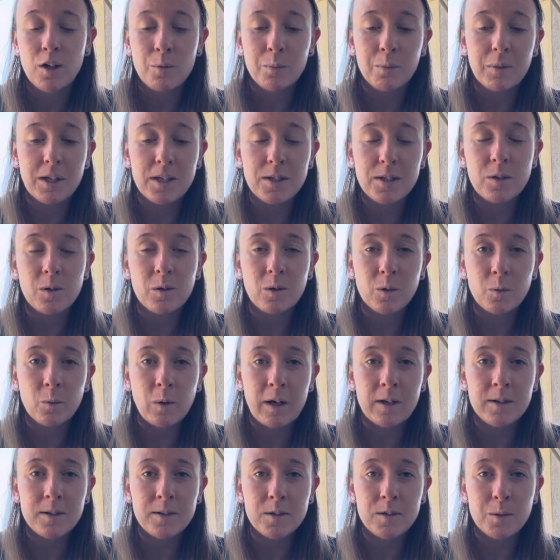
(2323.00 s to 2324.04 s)
Place your
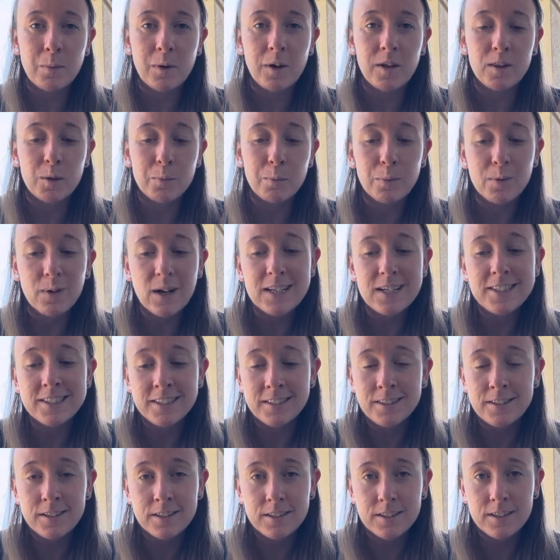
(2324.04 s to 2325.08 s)
awareness upon the
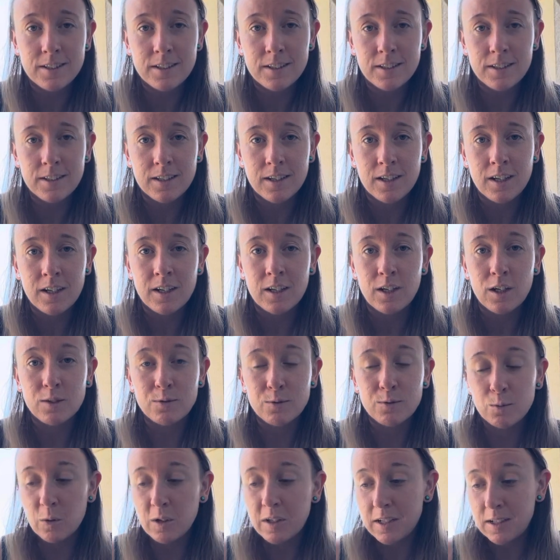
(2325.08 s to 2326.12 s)
presence
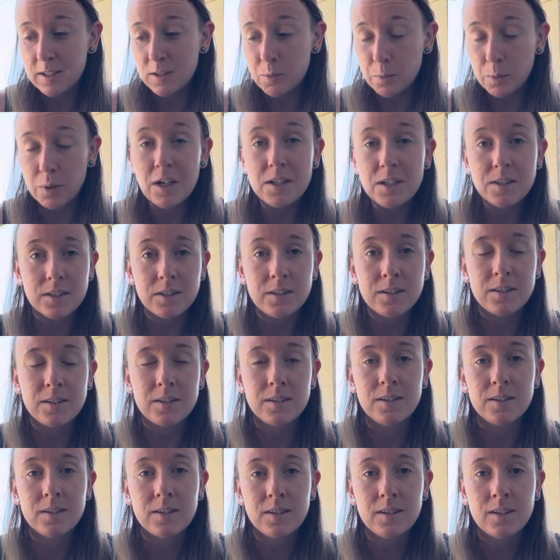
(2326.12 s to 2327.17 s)
of what is present
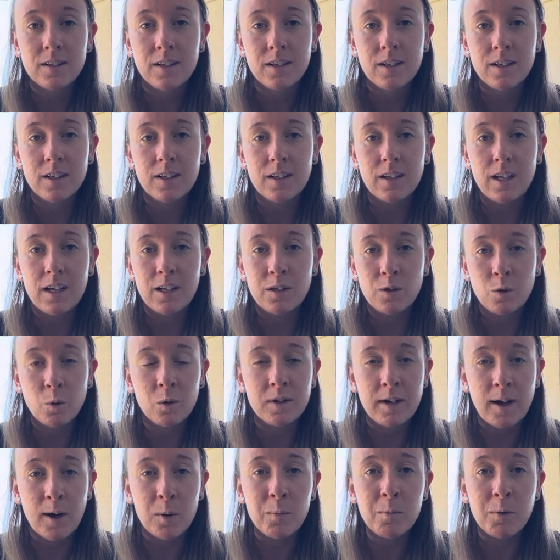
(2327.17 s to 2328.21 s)
in your
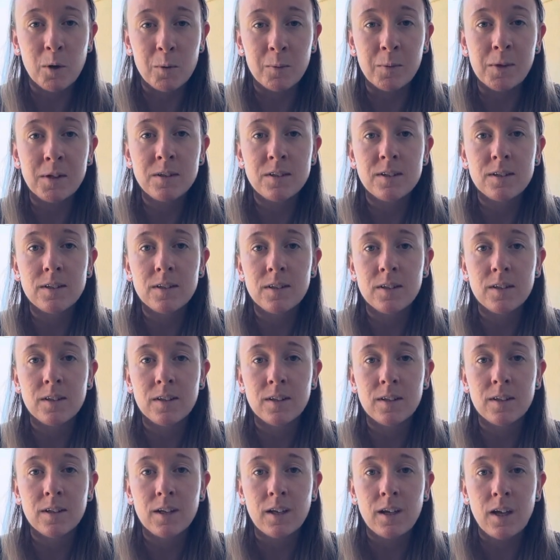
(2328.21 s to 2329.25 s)
now moment
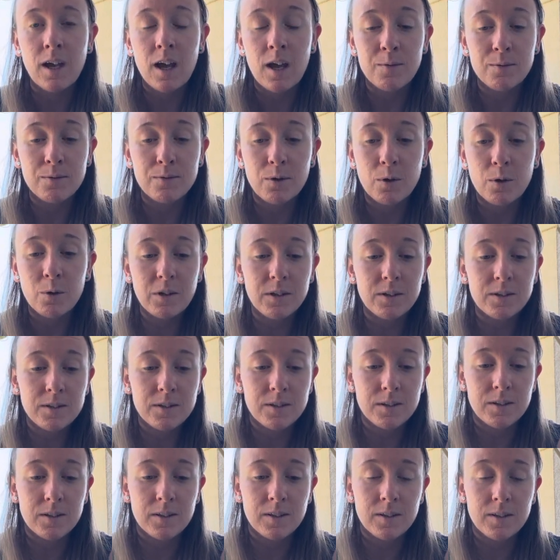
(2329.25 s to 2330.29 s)
and
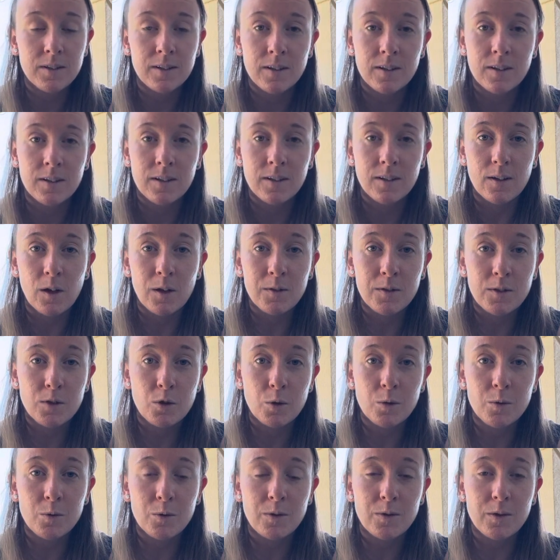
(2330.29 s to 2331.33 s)
focus on the
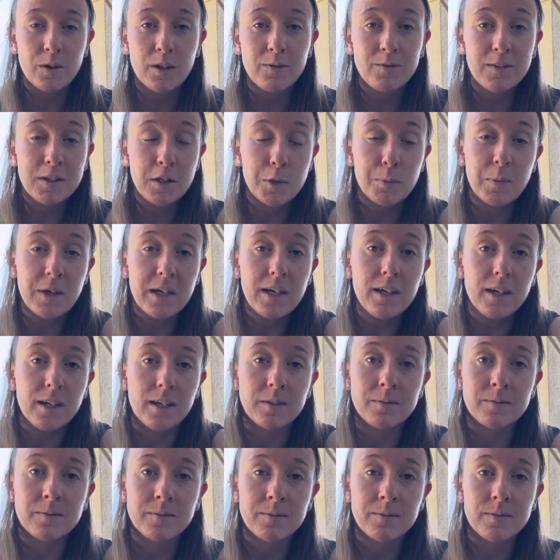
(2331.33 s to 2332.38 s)
truth of its
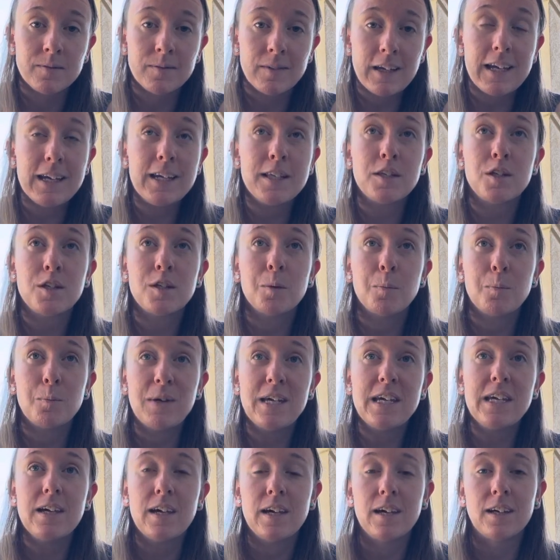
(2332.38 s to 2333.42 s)
being. It's
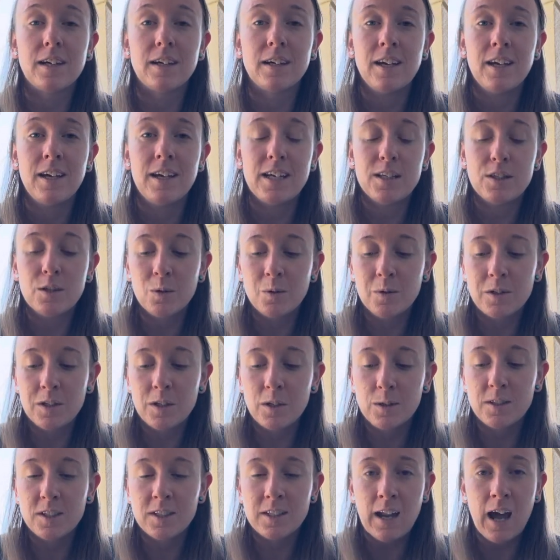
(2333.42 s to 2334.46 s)
being. It's only
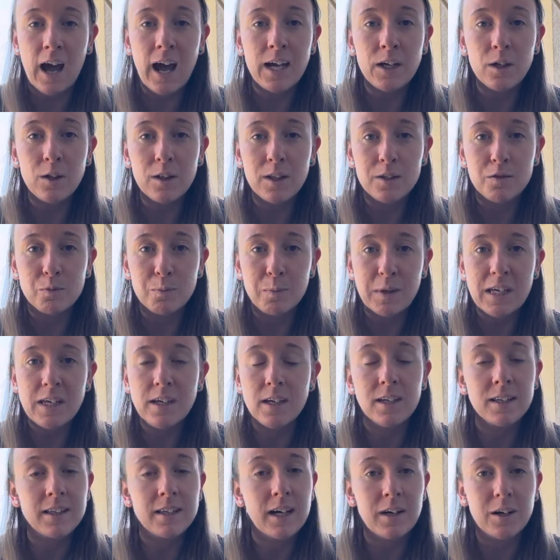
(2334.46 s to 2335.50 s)
your denial of
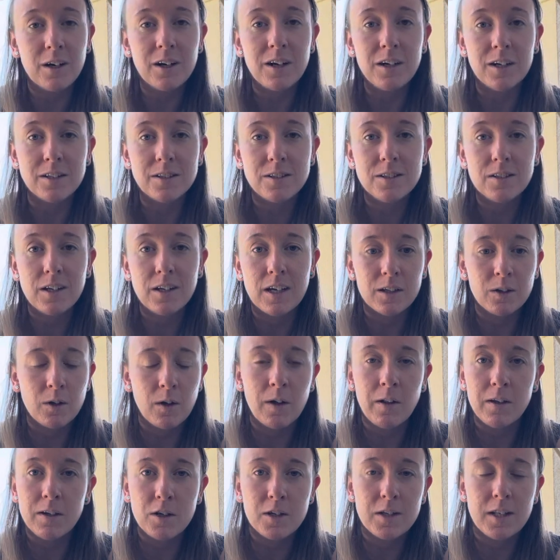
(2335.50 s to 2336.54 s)
being that hurts.
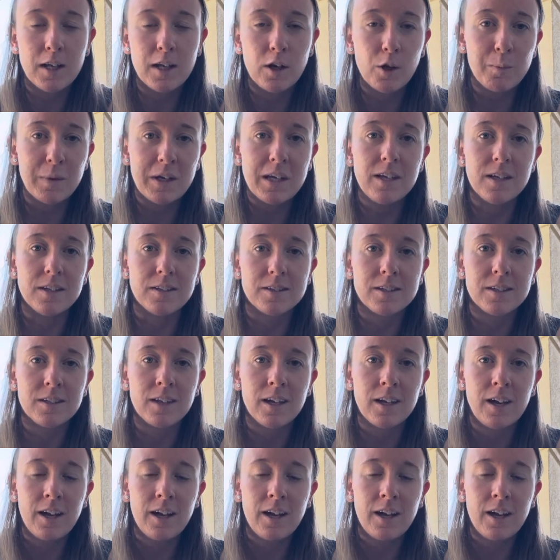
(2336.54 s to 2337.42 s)
Acknowledge that it bees.